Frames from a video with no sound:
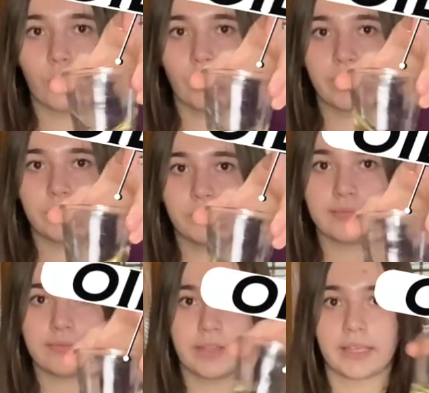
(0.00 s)
oil,
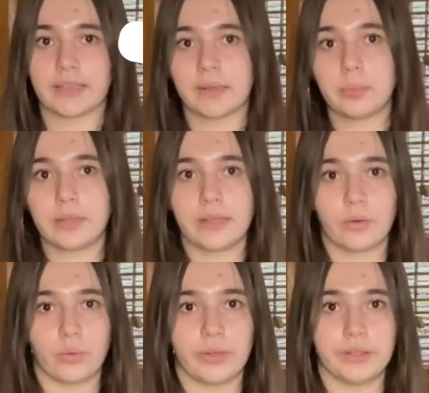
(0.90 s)
vegetable
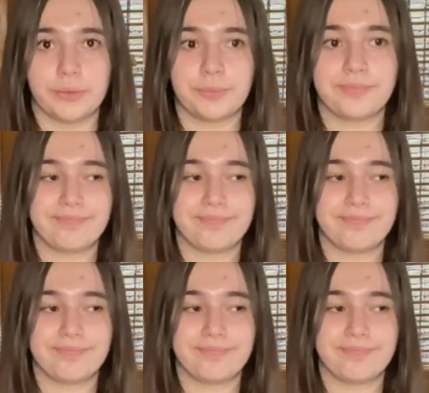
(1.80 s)
oil,